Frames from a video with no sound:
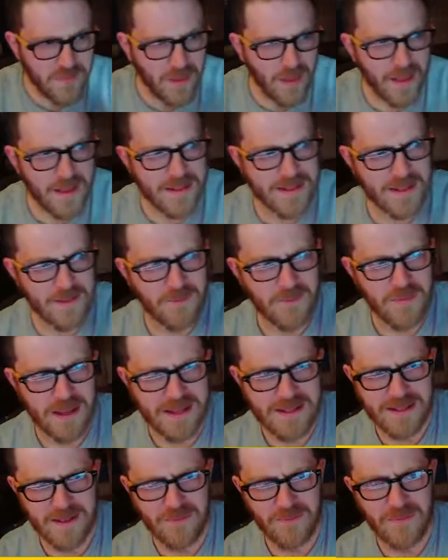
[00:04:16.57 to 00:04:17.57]

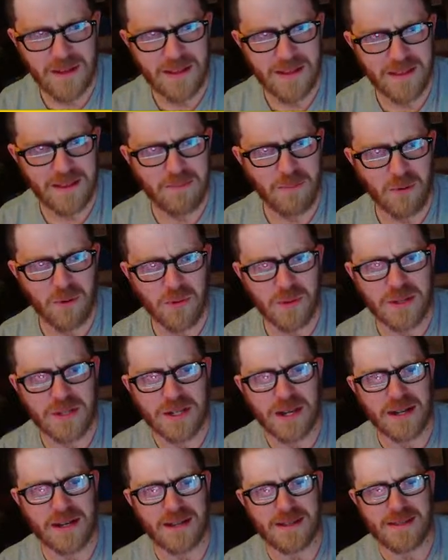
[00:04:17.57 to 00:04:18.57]
Something liberal
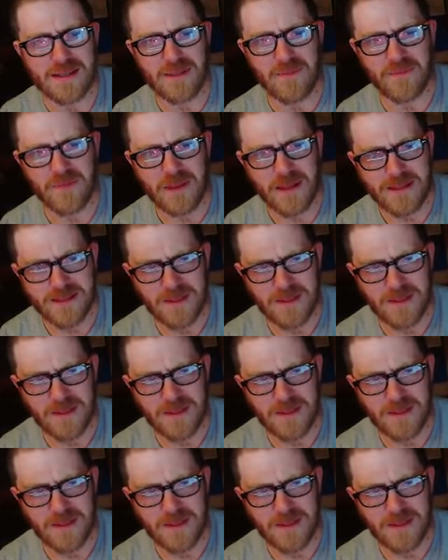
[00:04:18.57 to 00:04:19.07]
agenda, something.